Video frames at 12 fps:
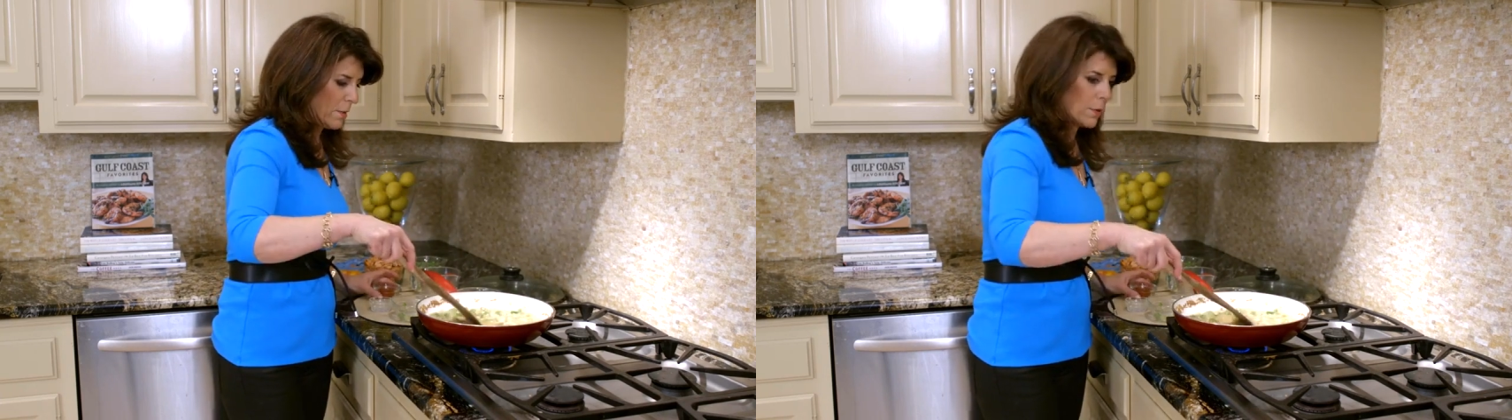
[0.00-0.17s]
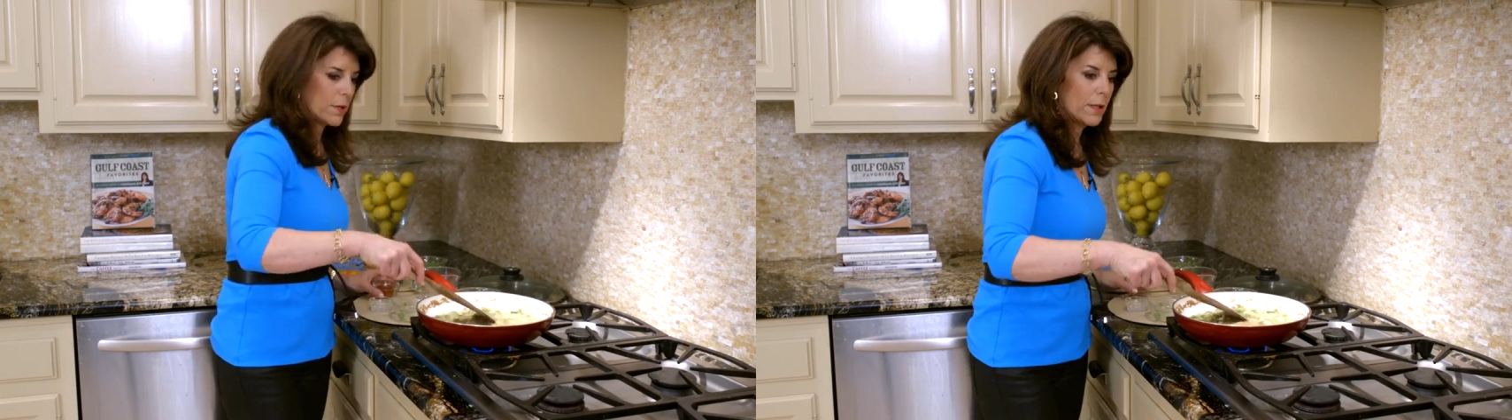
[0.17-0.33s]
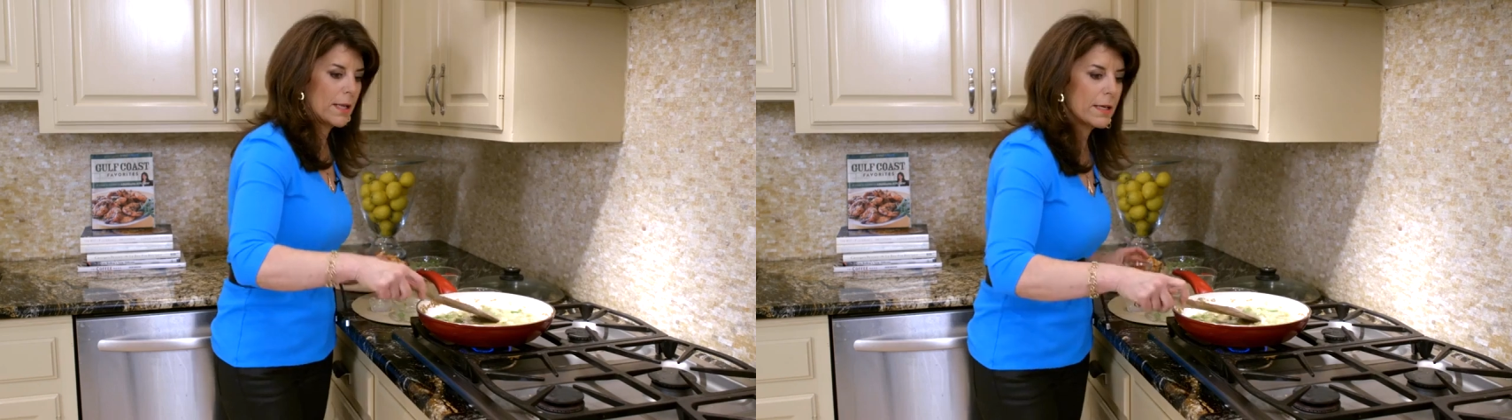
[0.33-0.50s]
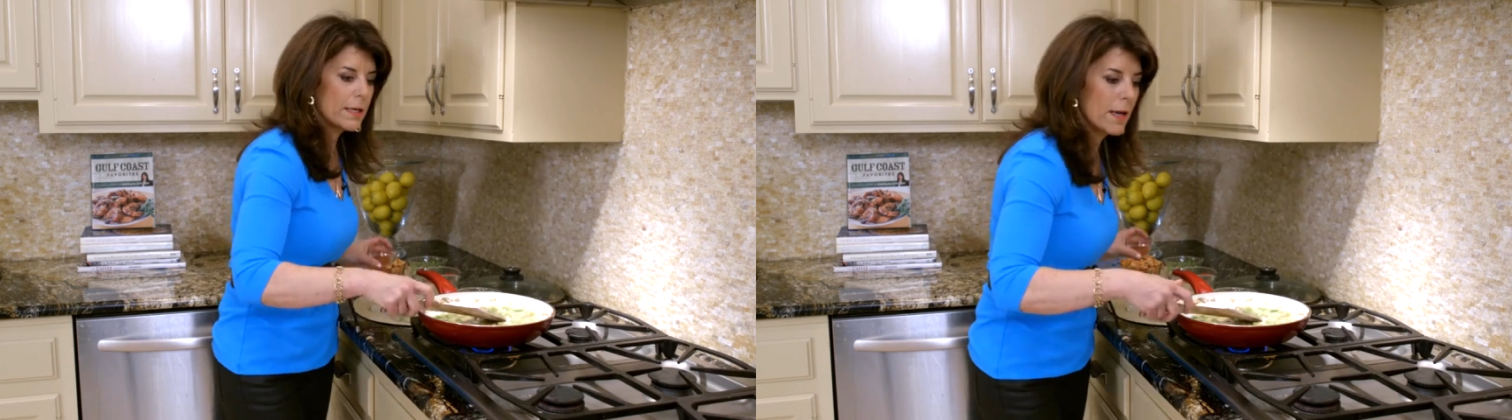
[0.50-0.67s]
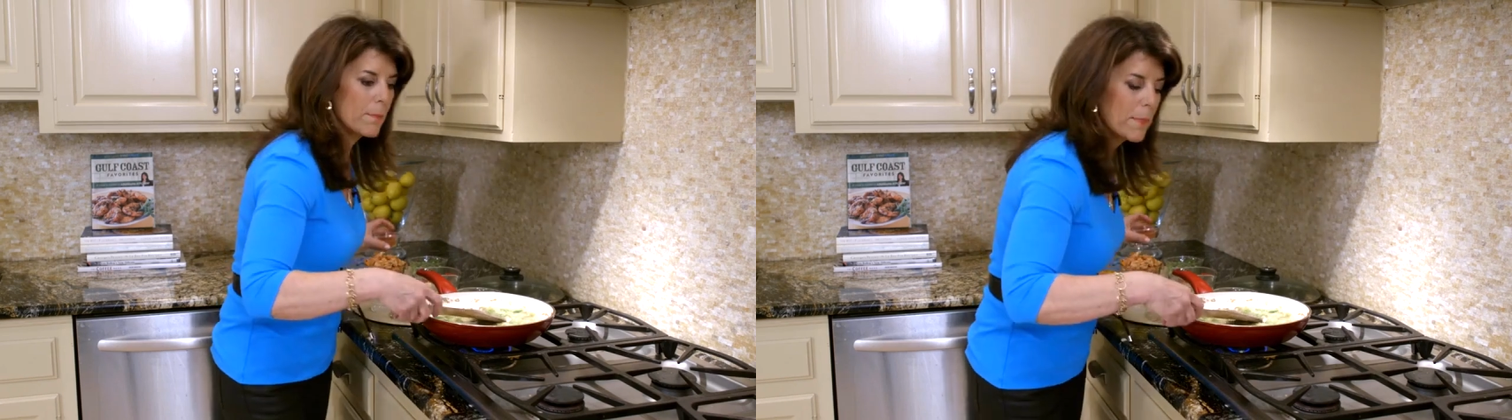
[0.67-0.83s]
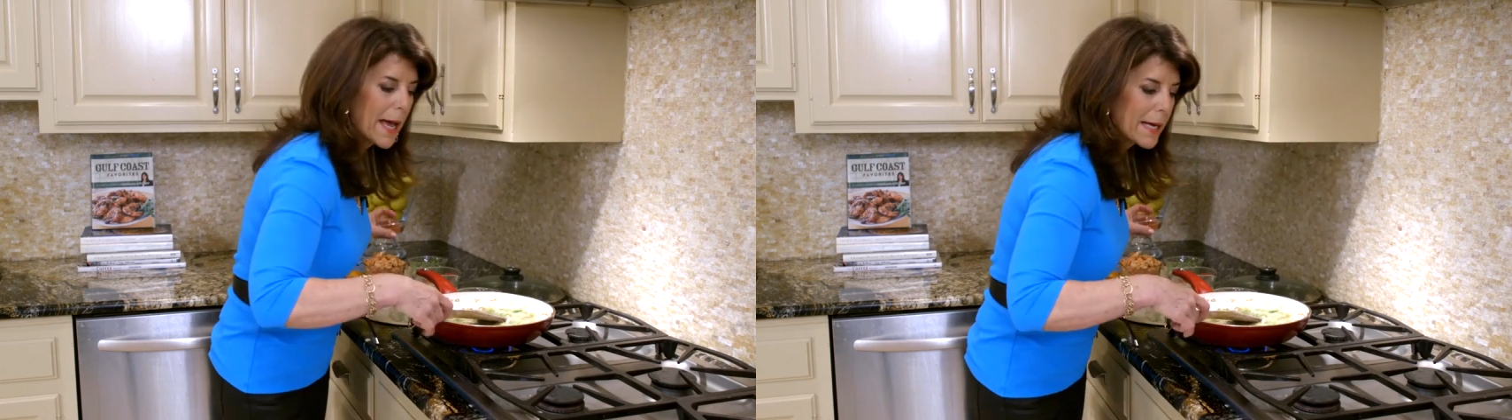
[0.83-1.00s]
I'm going to let it
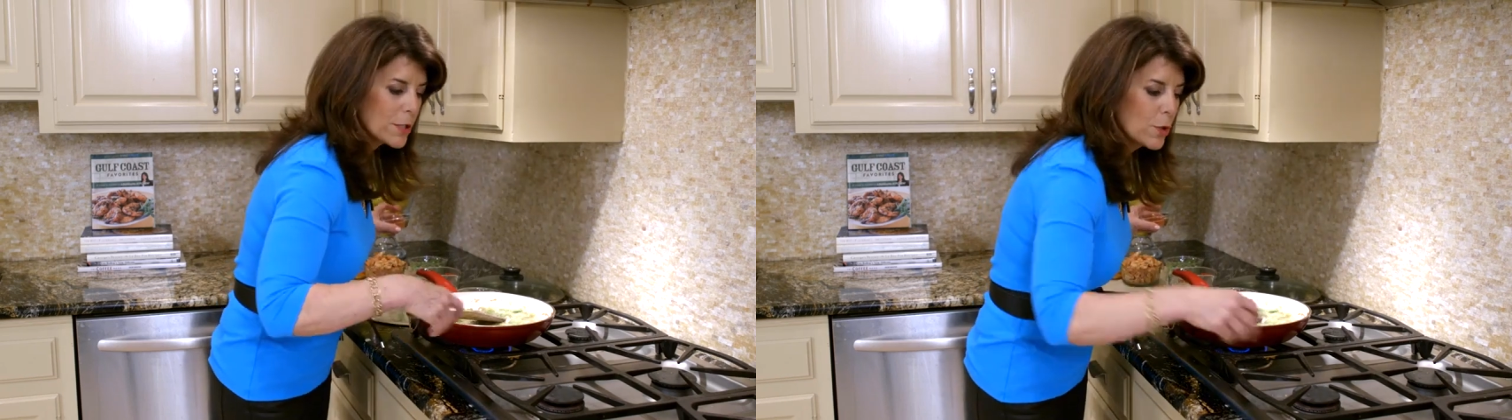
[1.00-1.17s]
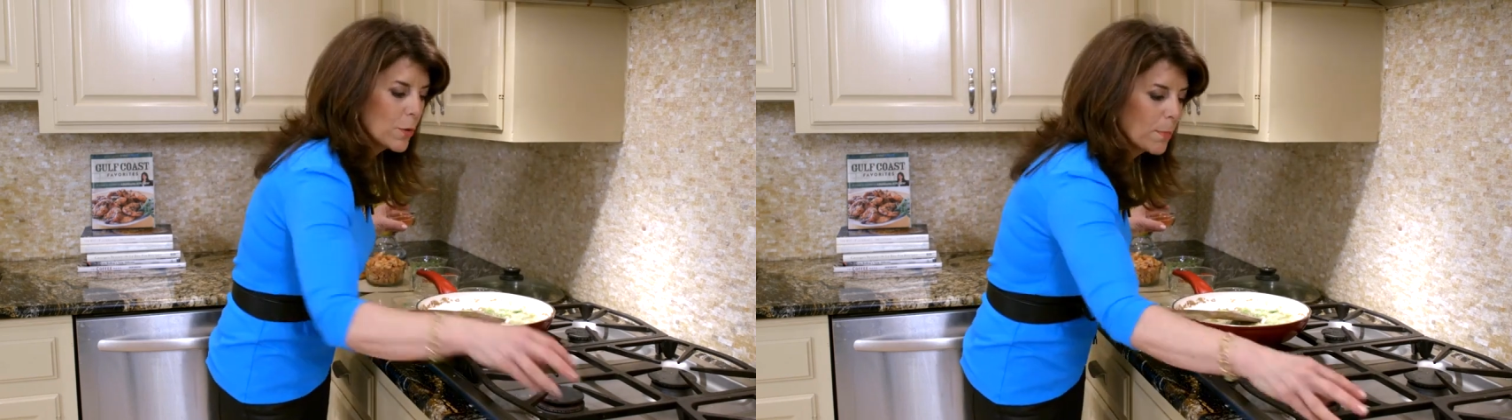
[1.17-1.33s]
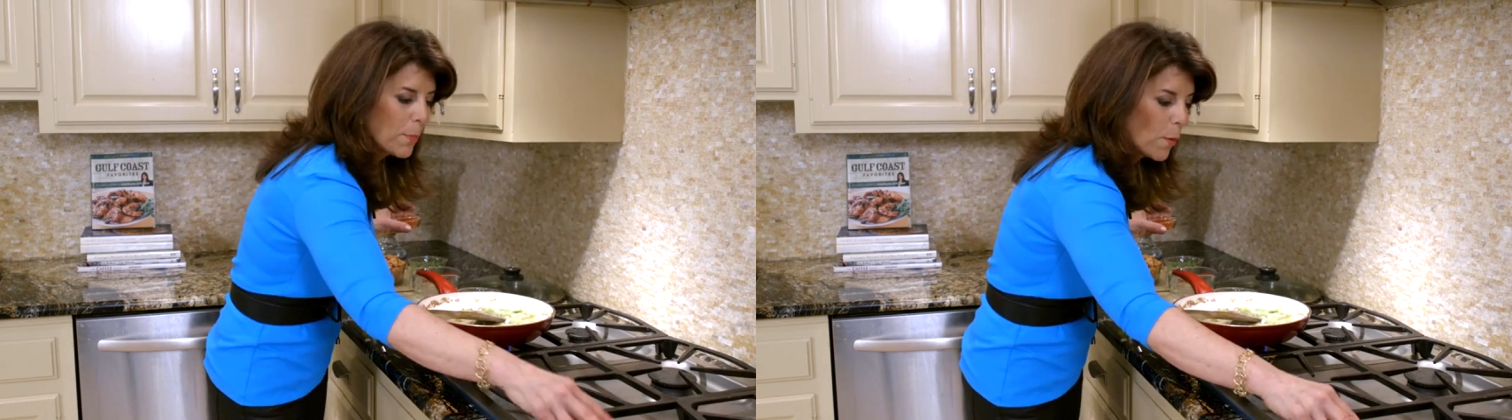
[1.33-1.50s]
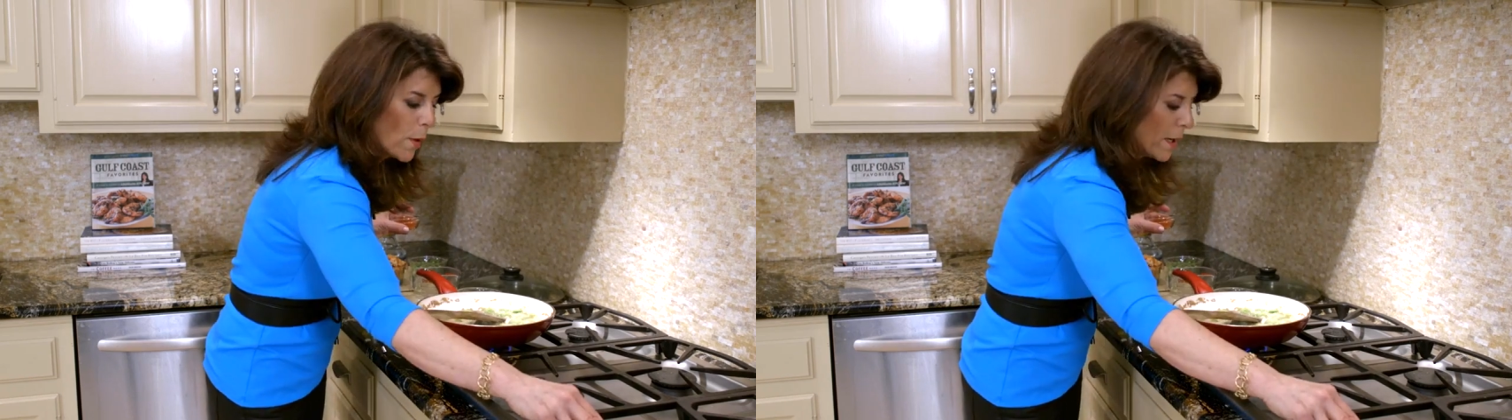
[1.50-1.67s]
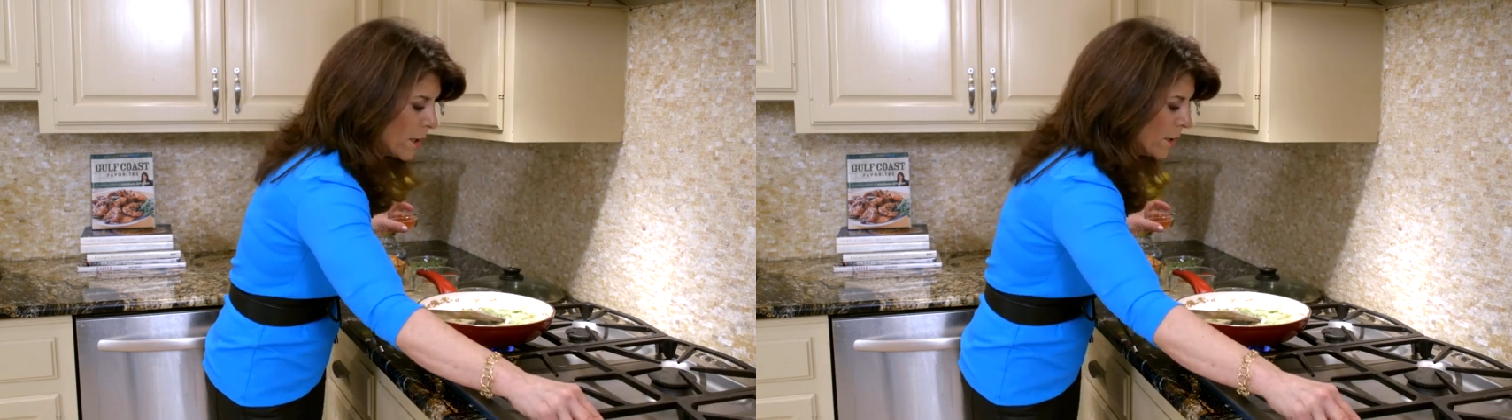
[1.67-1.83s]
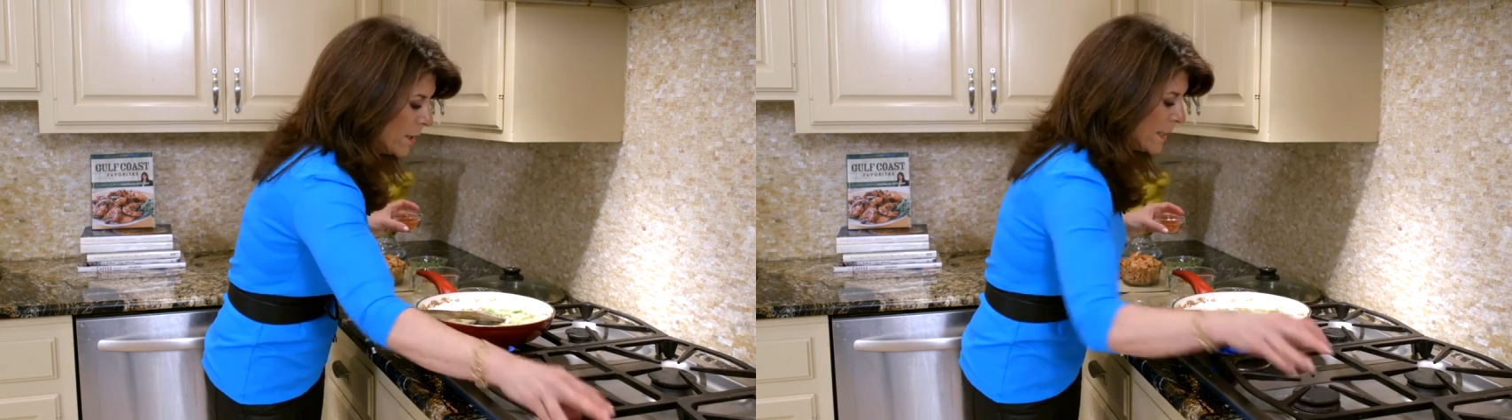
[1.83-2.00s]
come back to a
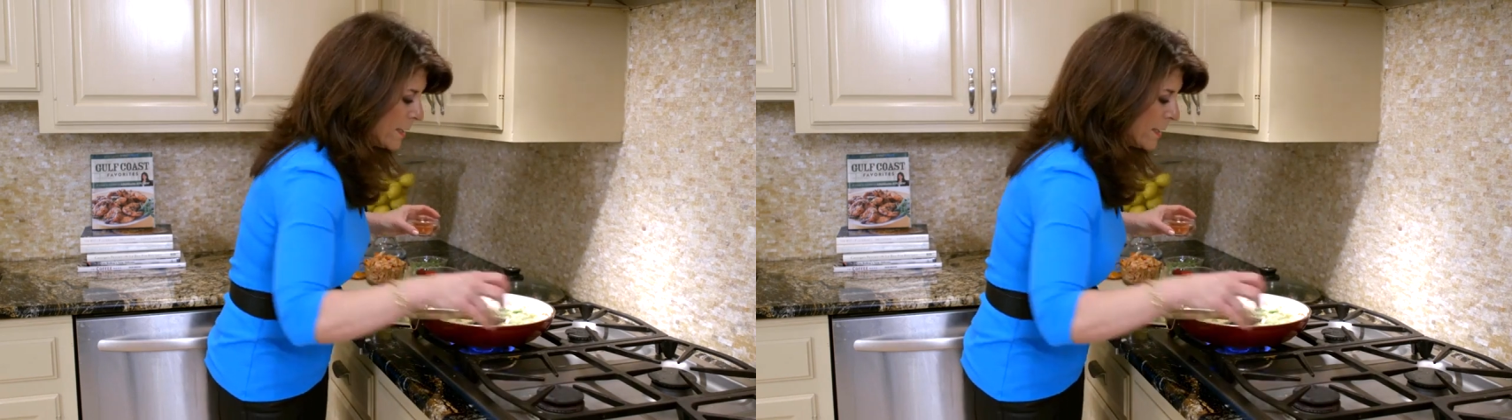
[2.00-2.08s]
boil